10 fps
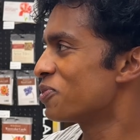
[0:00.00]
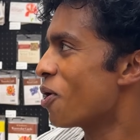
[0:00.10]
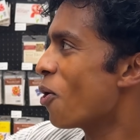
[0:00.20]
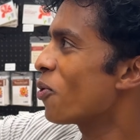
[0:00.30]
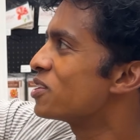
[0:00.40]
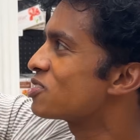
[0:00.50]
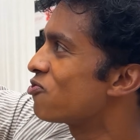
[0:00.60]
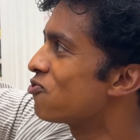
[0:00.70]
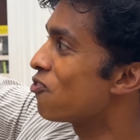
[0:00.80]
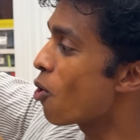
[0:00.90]
All this
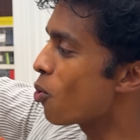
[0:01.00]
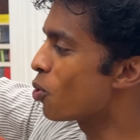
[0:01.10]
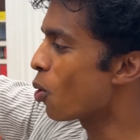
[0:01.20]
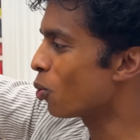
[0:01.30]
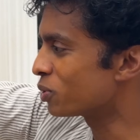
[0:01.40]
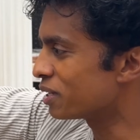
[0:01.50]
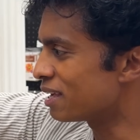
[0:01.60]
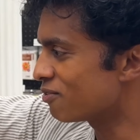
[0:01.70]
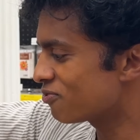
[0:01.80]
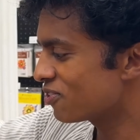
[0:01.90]
faux gold
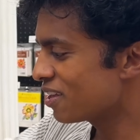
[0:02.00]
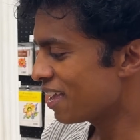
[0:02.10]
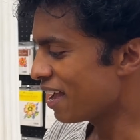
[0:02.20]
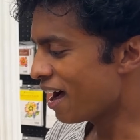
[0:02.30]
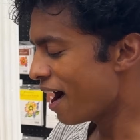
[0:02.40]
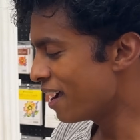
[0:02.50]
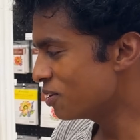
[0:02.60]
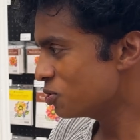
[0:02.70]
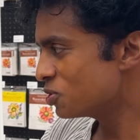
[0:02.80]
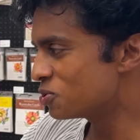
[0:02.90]
leaf. I
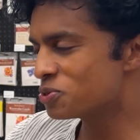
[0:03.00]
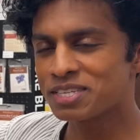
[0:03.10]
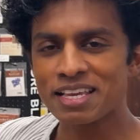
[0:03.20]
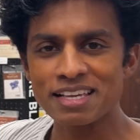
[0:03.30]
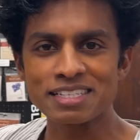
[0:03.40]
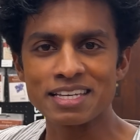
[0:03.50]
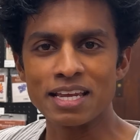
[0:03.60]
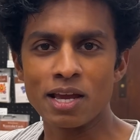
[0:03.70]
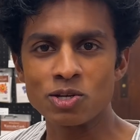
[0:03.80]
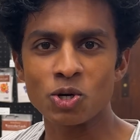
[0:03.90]
used to do this as a
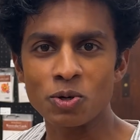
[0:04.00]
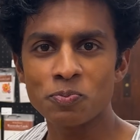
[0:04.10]
teenager.